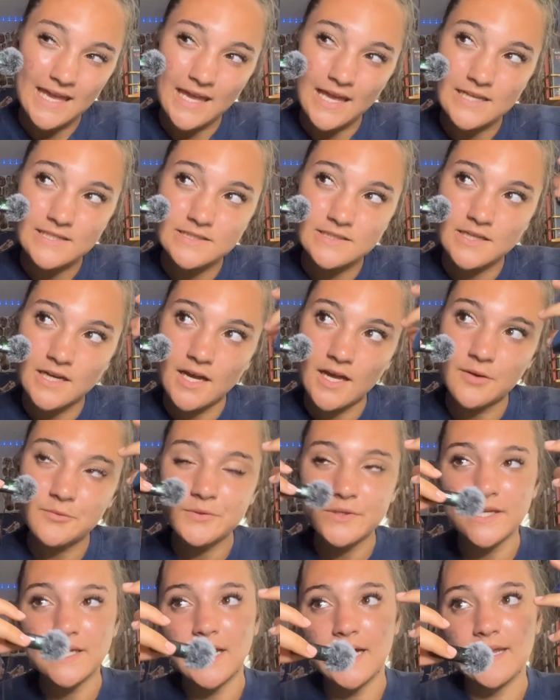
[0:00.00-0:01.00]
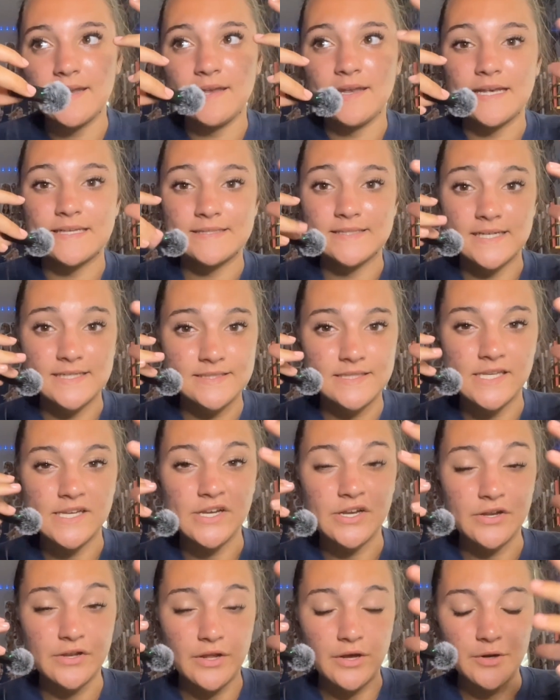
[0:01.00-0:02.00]
is not really a necessity
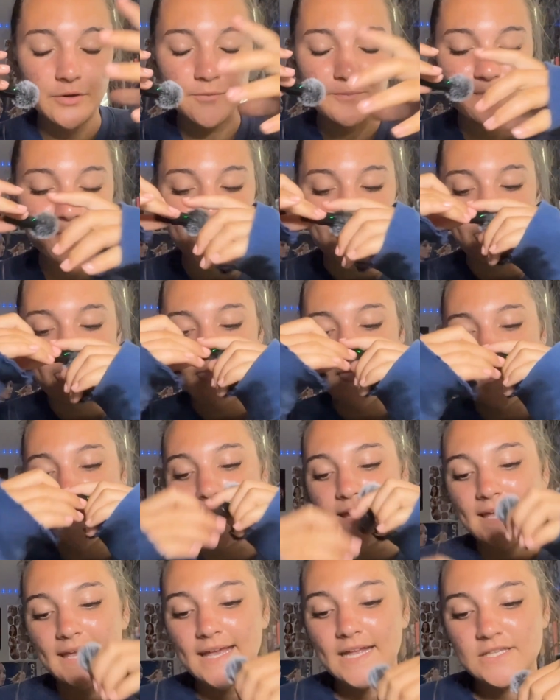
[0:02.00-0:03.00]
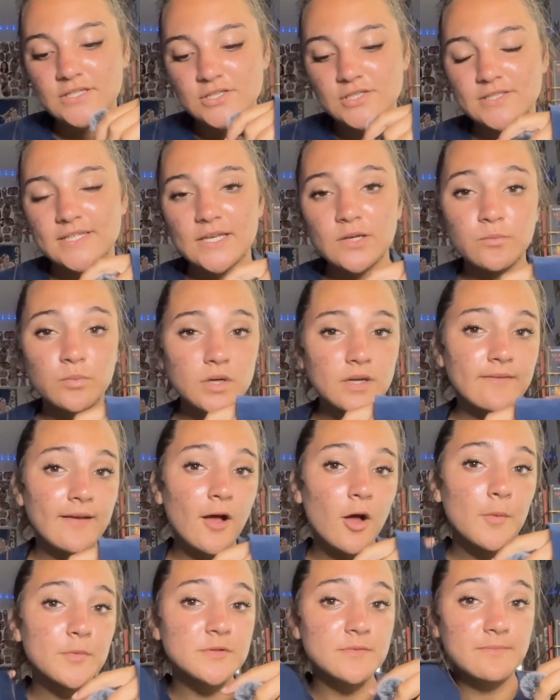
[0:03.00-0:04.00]
to know. It's just, it would have
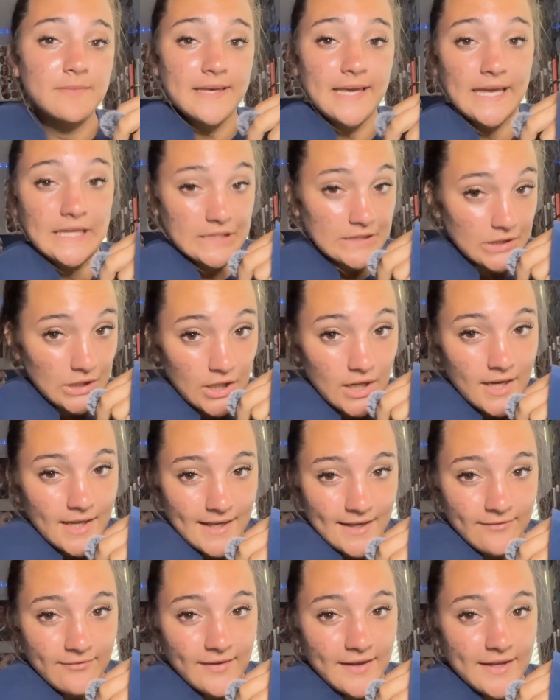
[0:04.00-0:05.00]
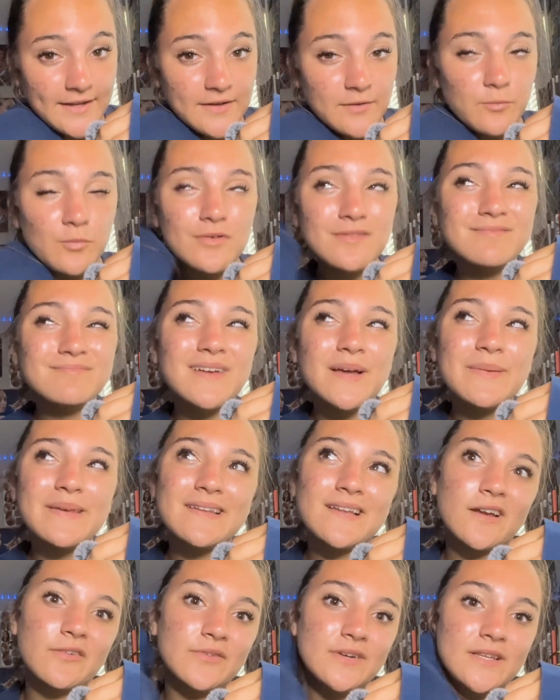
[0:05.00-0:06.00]
helped me a lot if
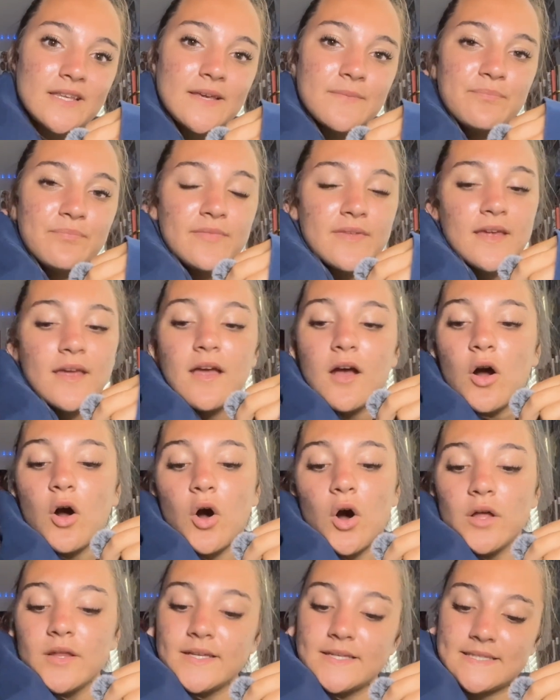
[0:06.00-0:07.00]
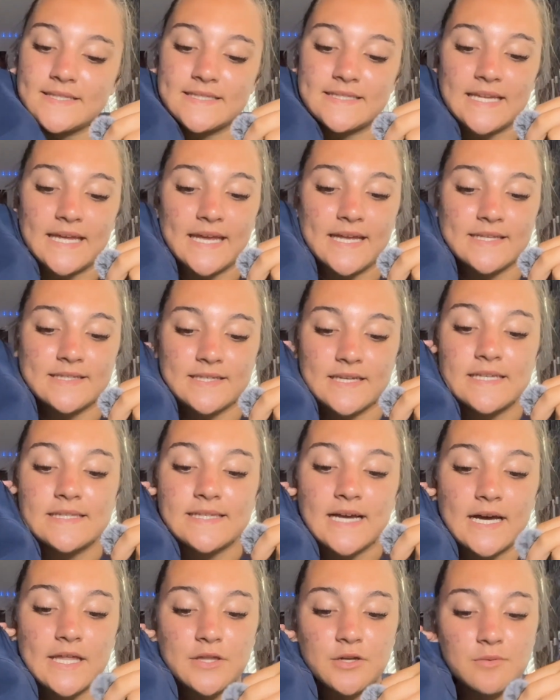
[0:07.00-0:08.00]
not really. All it states is
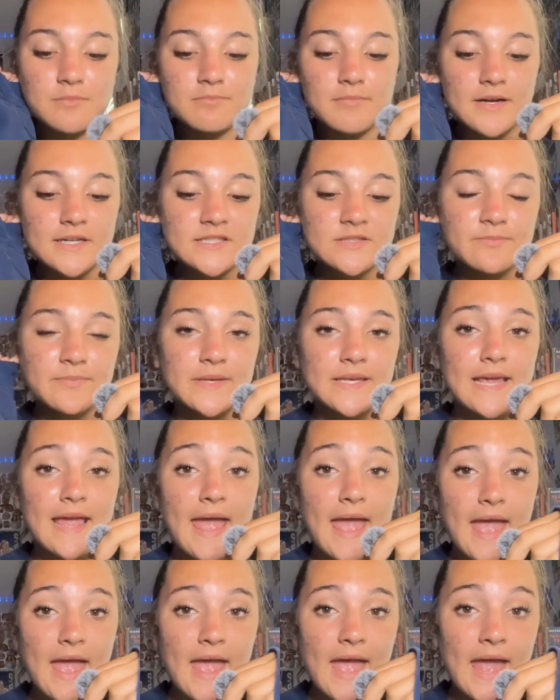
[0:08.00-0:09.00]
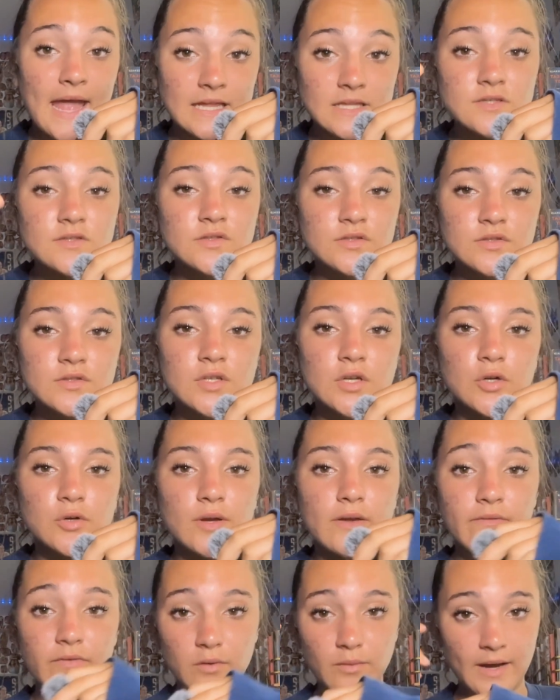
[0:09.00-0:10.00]
that there must be n's. So
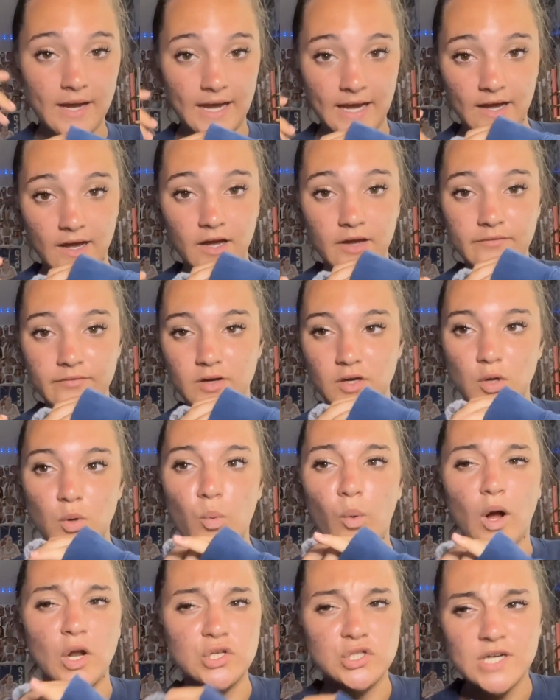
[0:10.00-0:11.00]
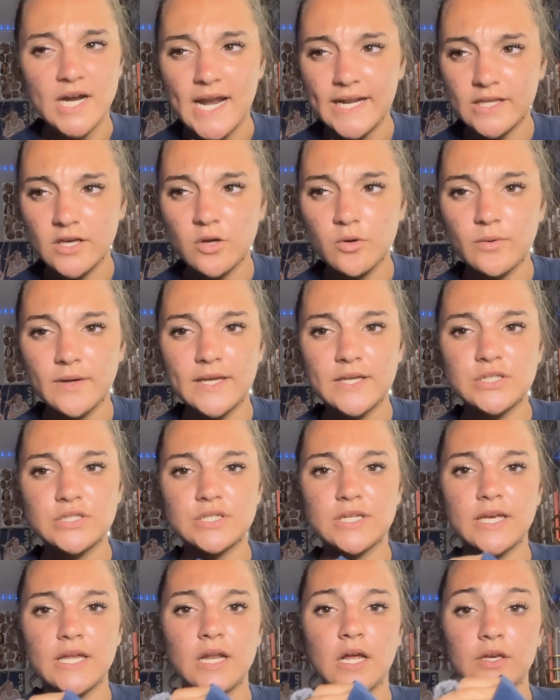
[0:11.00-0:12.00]
if you have a quadratic
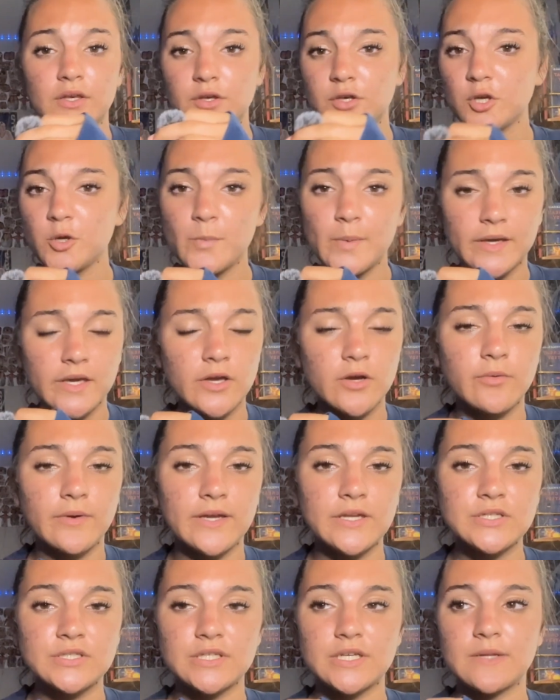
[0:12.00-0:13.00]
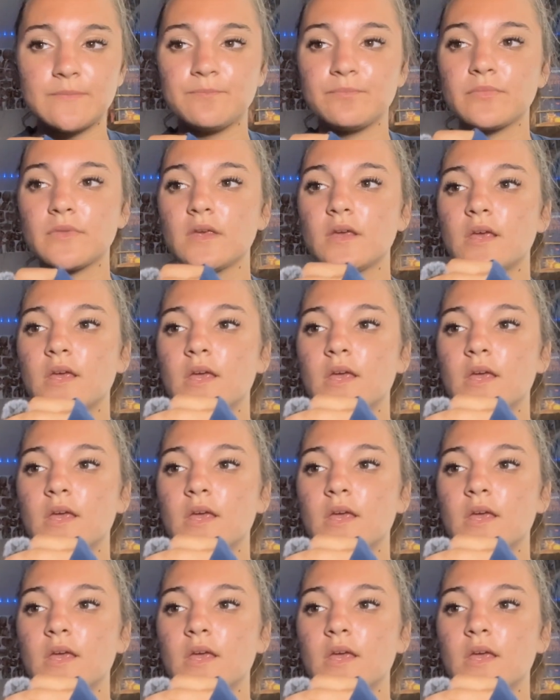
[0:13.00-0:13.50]
equation, a cubic equation,